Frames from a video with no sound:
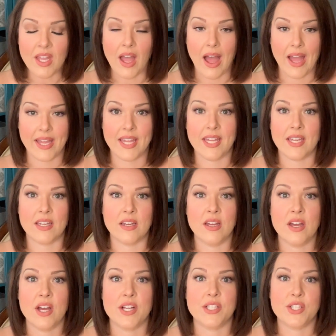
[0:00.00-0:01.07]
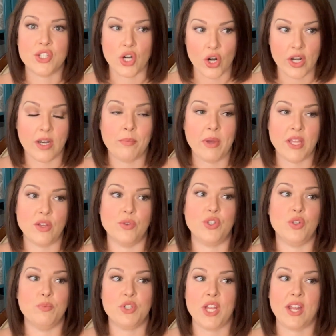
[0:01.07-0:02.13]
I started my
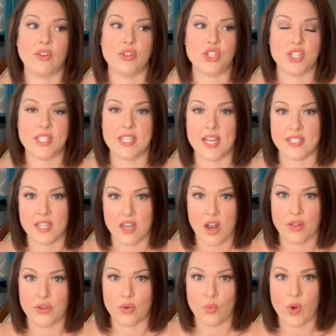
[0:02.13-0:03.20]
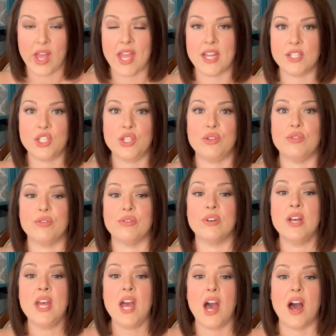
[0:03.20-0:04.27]
YouTube channel just as another way to
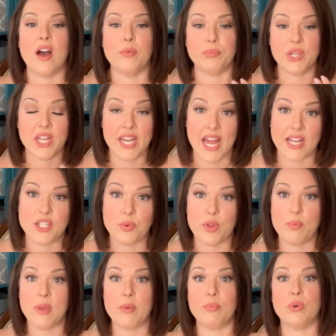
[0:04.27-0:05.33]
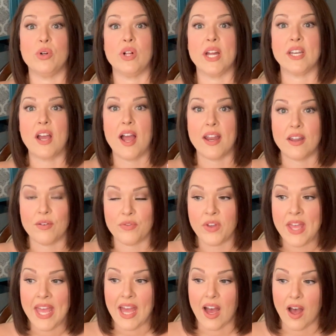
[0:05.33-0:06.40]
connect with people and kind of
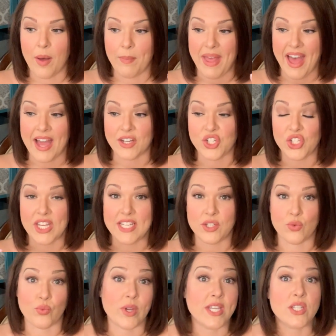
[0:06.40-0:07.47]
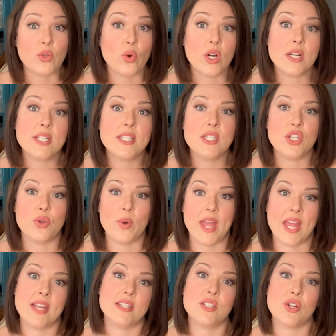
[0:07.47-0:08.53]
actually as a resource to
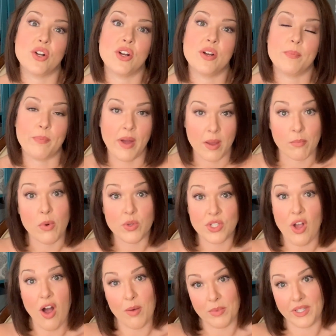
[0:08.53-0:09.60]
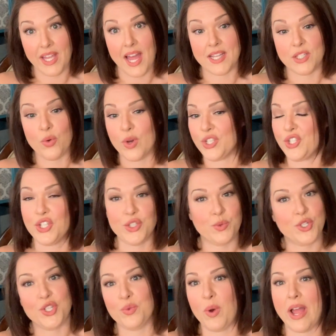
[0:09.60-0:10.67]
answer my most commonly asked questions,
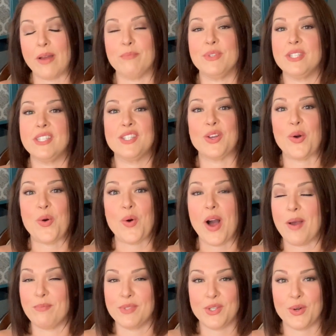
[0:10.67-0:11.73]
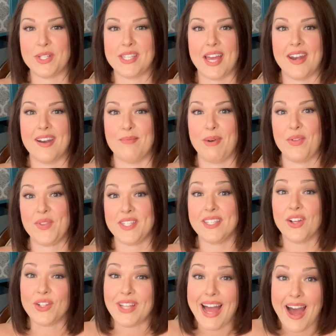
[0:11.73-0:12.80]
which is why I'm so excited about this
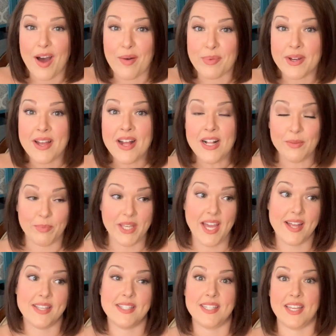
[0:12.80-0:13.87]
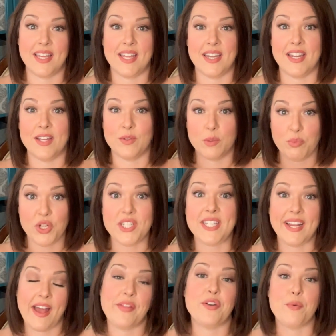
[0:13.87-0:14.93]
collab, because it is put
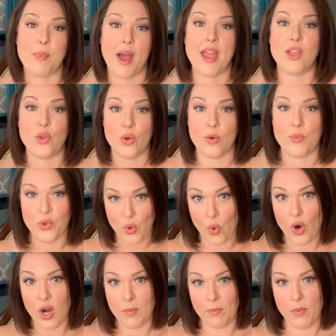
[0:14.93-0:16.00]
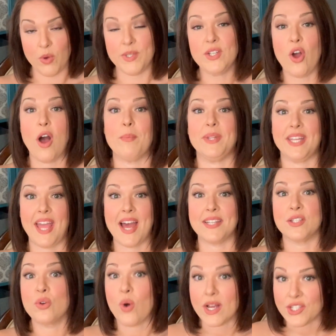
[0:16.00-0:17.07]
together by your most commonly
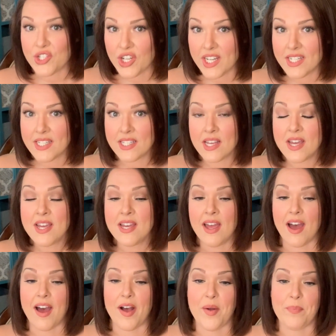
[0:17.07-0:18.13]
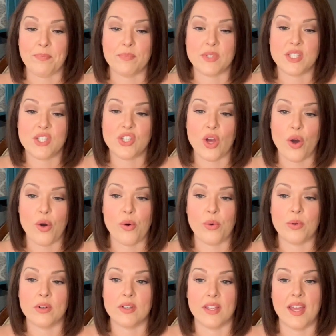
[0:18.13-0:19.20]
asked questions.
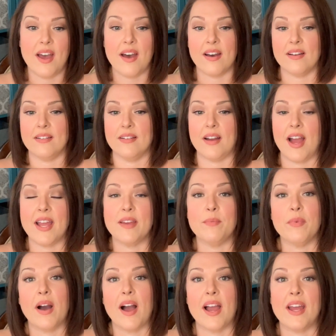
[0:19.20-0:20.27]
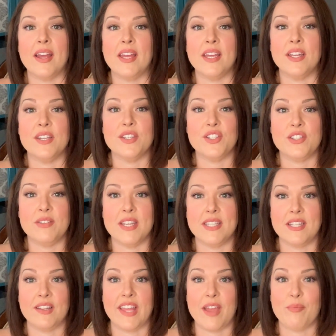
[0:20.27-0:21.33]
So yeah, it's
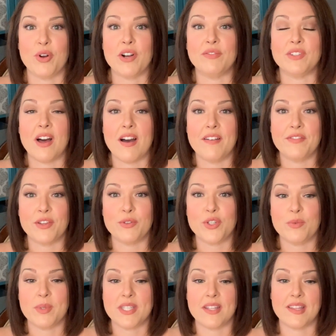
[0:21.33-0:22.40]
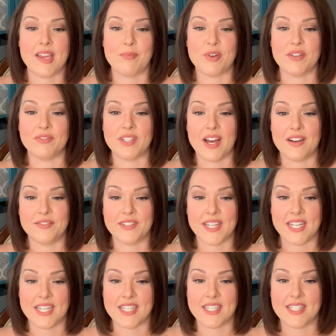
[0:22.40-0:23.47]
a labor of love. YouTube is a labor of love.
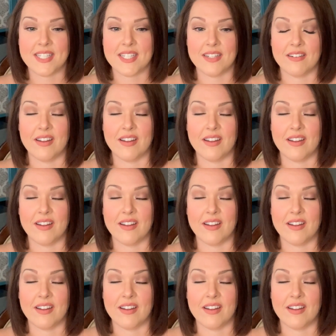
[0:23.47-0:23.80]
It's